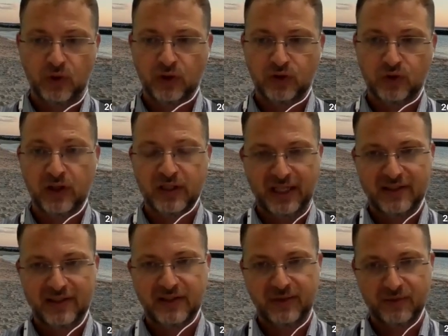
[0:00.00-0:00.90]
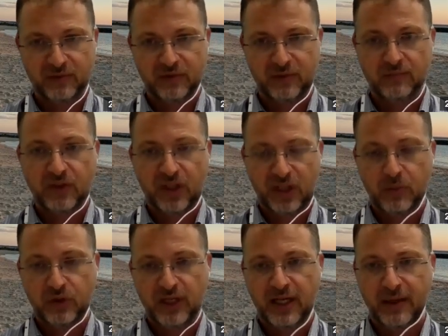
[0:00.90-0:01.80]
so aggressive
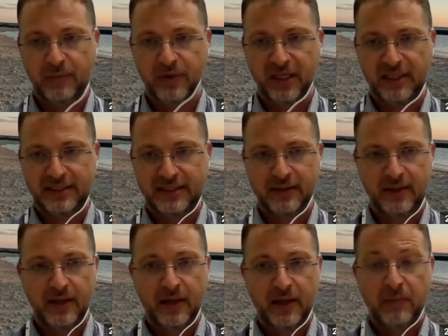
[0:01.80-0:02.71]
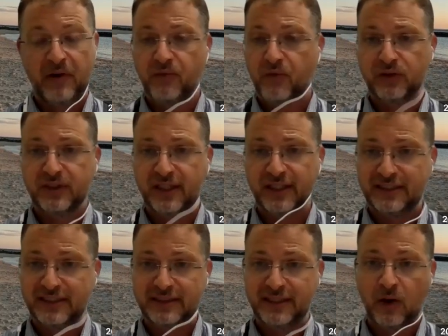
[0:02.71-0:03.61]
chemotherapies. Unfortunately,
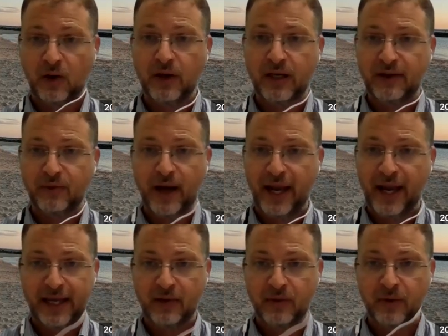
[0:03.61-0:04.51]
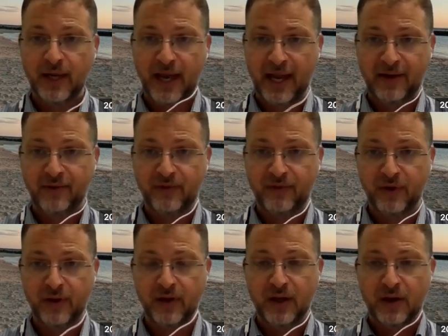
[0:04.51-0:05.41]
this is the only way we have
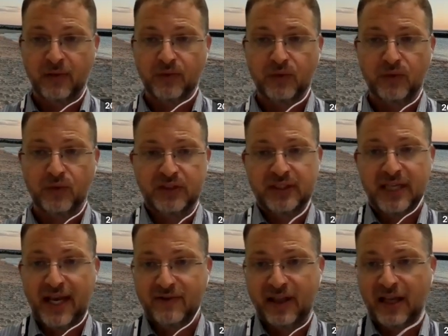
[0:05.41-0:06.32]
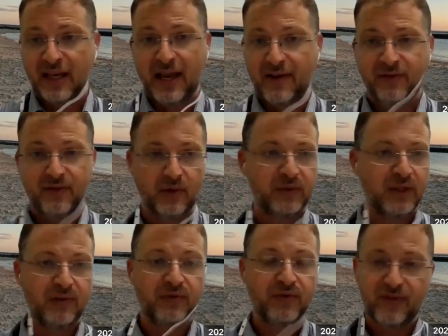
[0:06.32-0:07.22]
to save the life of
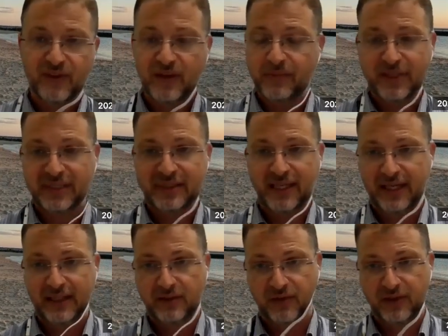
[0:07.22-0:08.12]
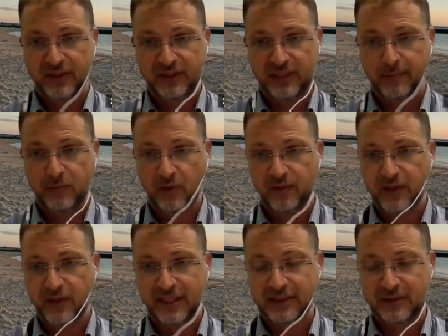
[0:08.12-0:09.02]
the 15%, for example, of
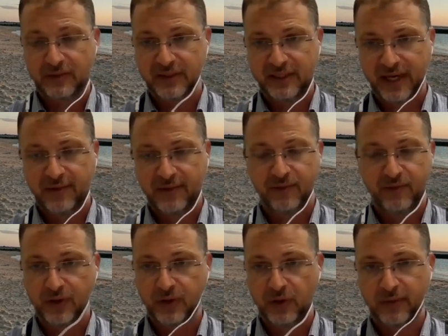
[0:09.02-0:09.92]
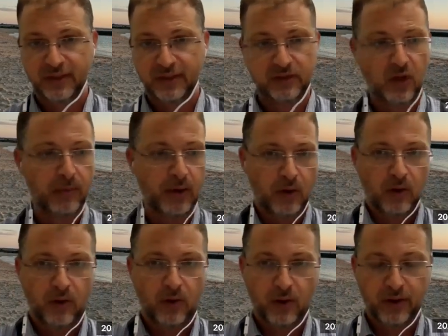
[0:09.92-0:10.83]
kids we save for neuroblastoma,
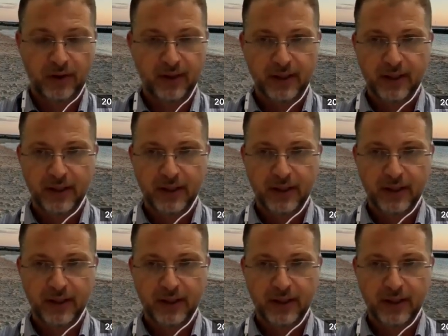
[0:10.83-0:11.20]
or